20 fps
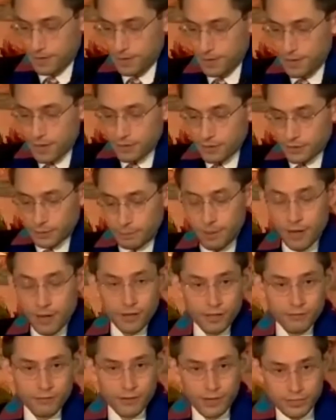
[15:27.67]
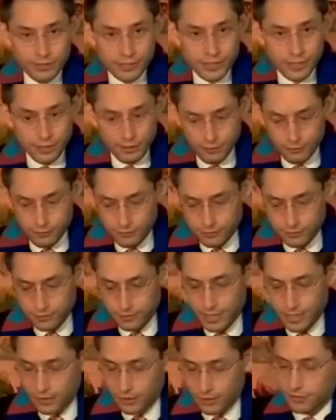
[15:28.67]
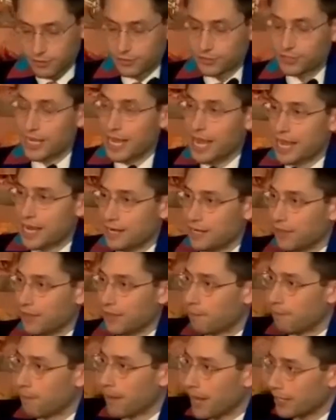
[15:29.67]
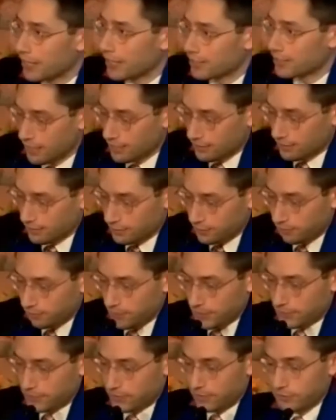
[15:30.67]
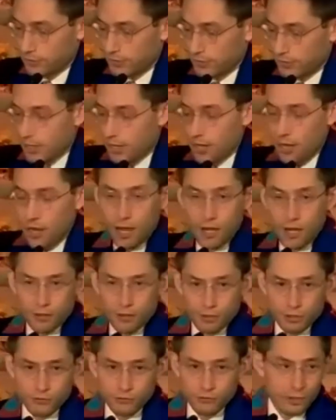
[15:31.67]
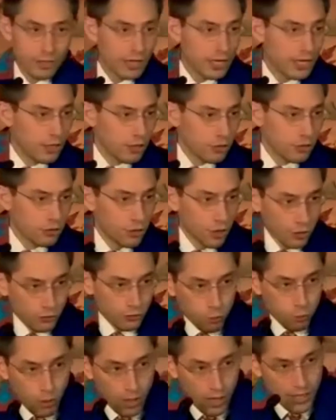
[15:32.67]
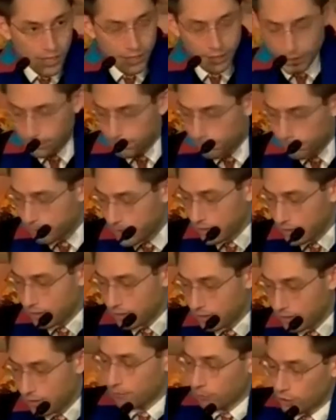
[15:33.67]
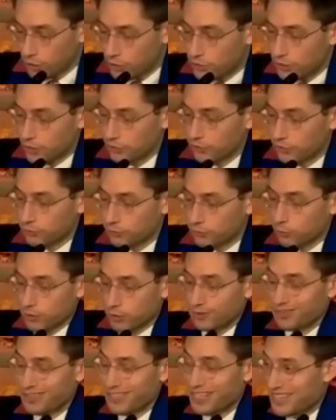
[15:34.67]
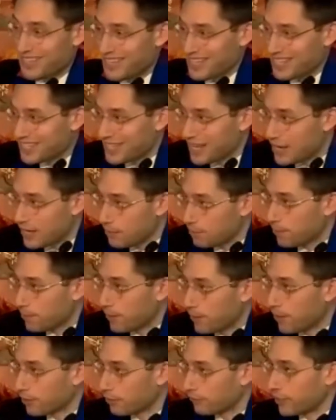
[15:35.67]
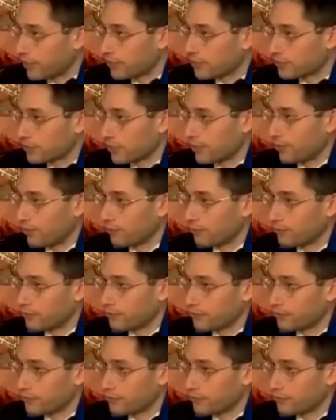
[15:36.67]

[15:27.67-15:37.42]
The part of ourselves and our society that mocks and dismisses others for just wanting a better, more just world is the same part of ourselves